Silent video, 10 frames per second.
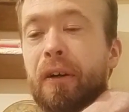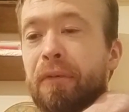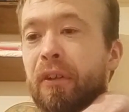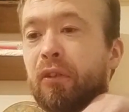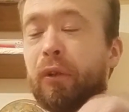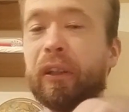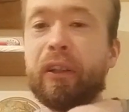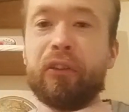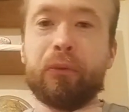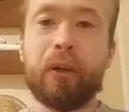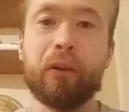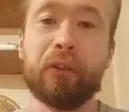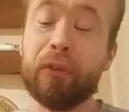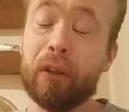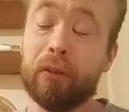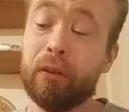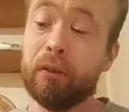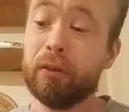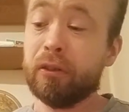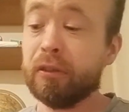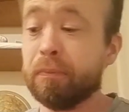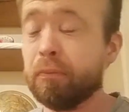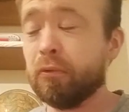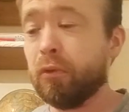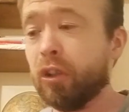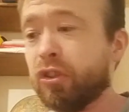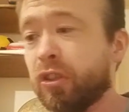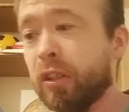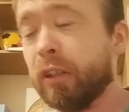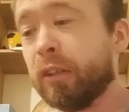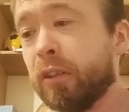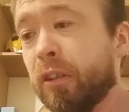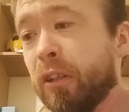think cricket as well is fun to watch, like,